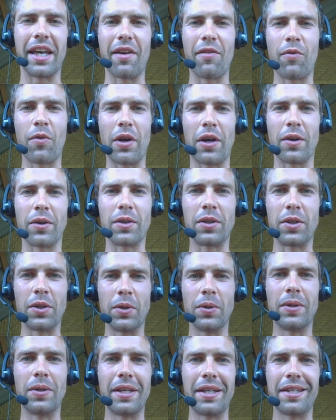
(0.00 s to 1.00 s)
if we could
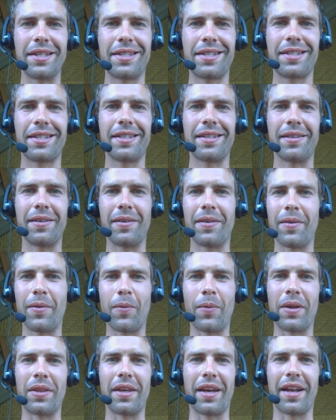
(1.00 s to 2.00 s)
do this
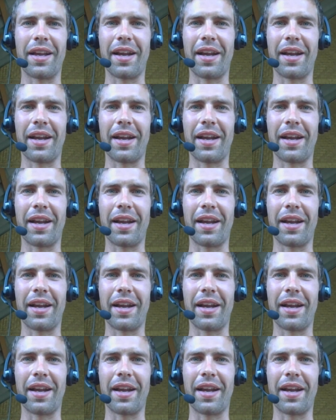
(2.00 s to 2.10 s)
with